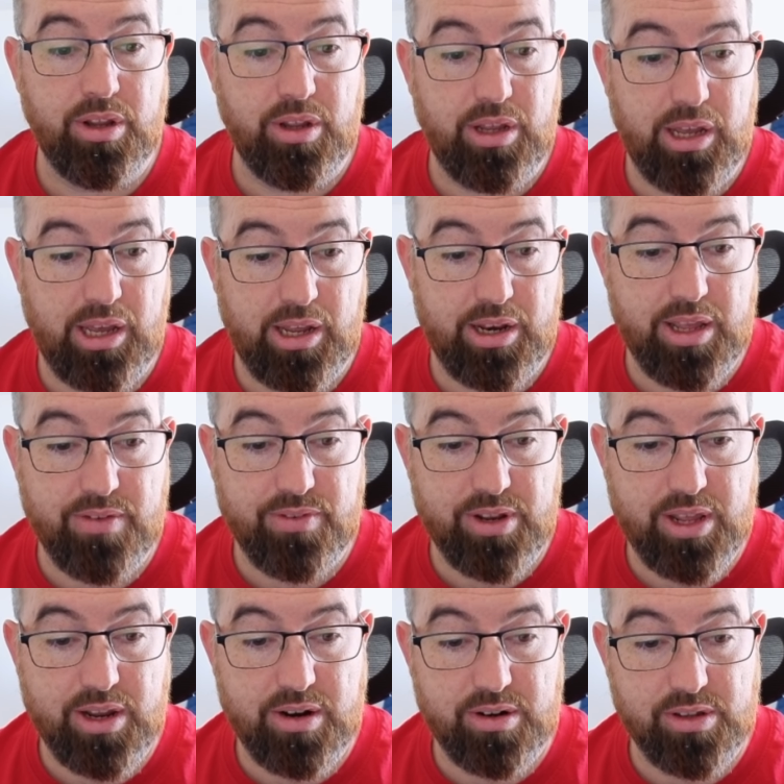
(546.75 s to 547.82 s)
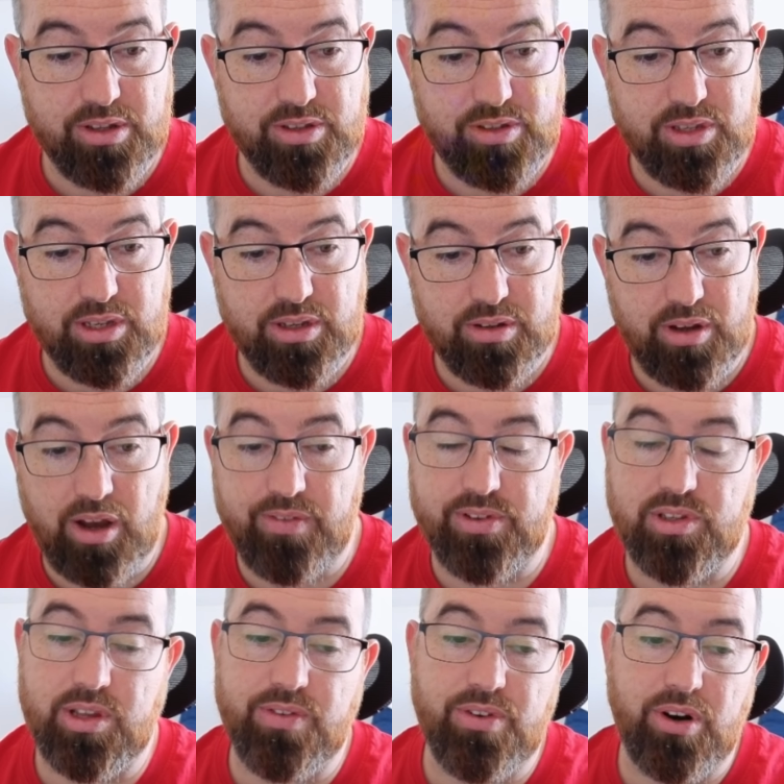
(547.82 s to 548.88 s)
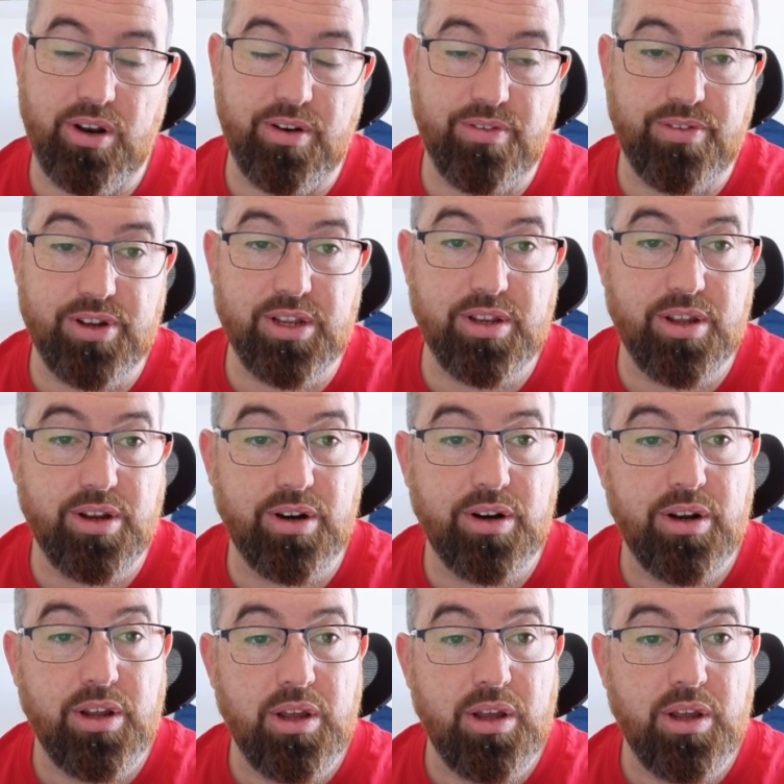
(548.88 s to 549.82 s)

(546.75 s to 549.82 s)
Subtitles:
And even here, you can see, obviously, if you're on the free tier,